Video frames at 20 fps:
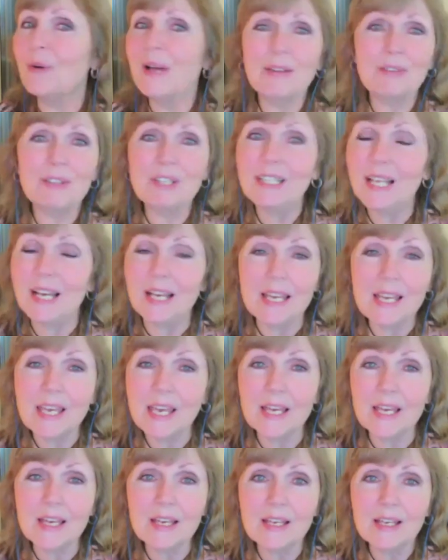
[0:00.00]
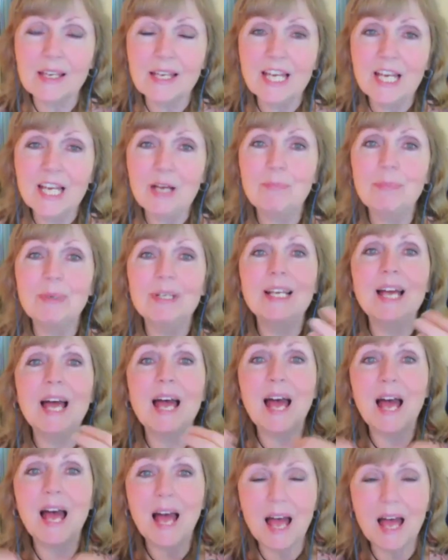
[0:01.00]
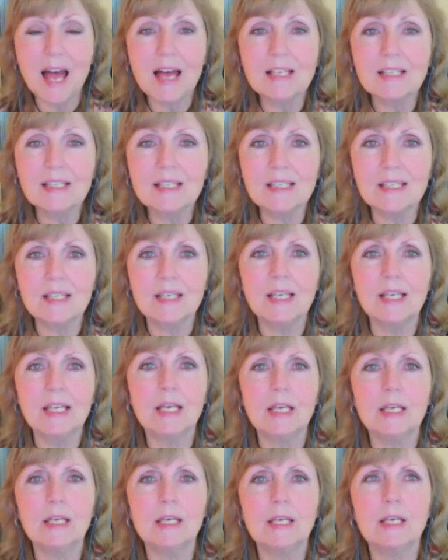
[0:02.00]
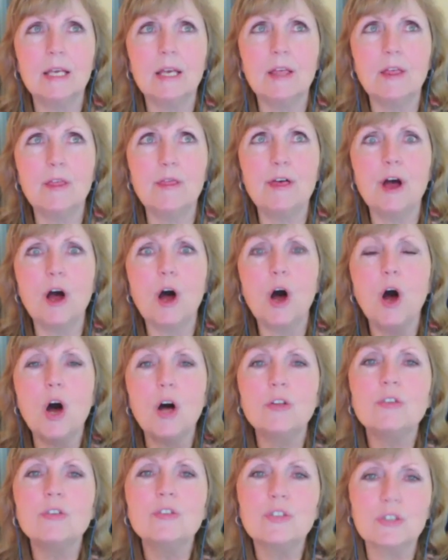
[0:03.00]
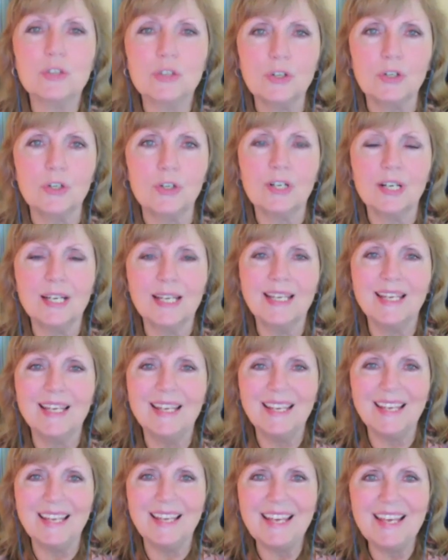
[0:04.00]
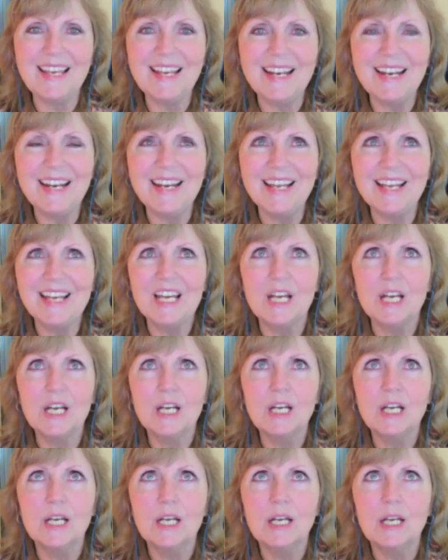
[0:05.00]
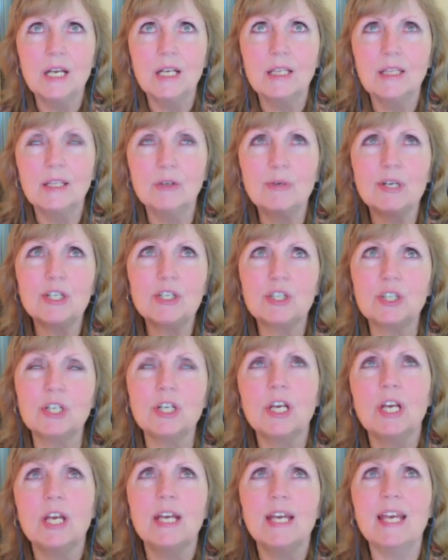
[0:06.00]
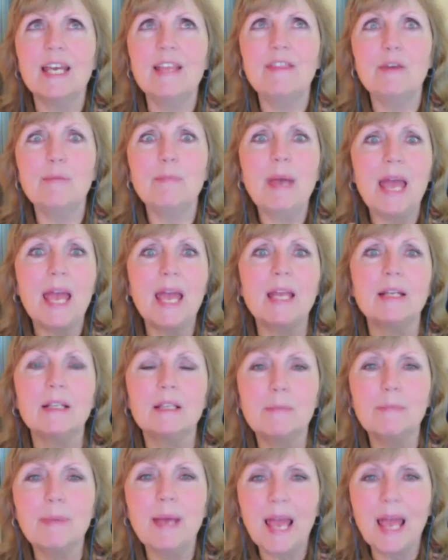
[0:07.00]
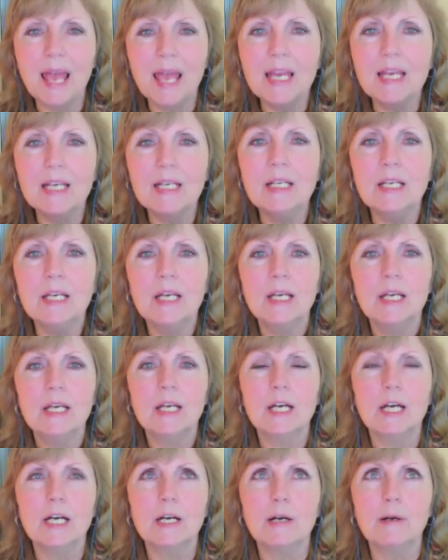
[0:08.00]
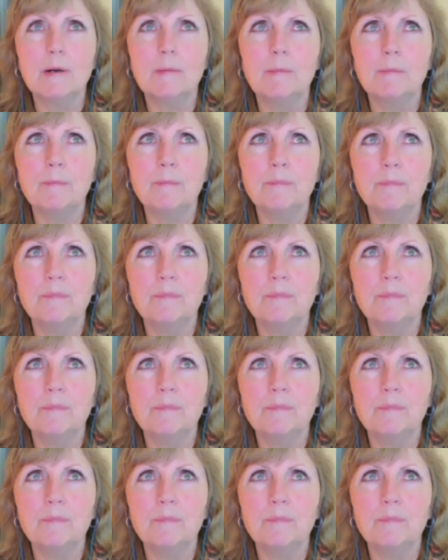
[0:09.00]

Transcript: have to like it, but it has the answer in the question, in the pain. The pain um,